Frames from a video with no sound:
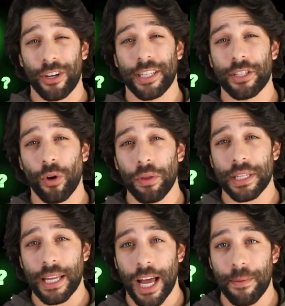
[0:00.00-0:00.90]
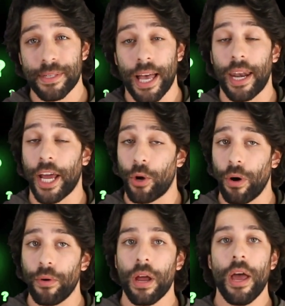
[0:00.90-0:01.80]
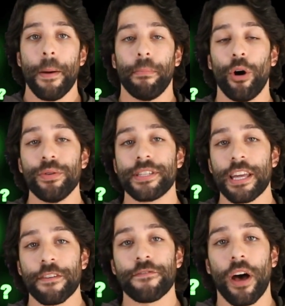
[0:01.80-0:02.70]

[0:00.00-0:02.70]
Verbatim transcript: Garten told The Times that, I quote, most if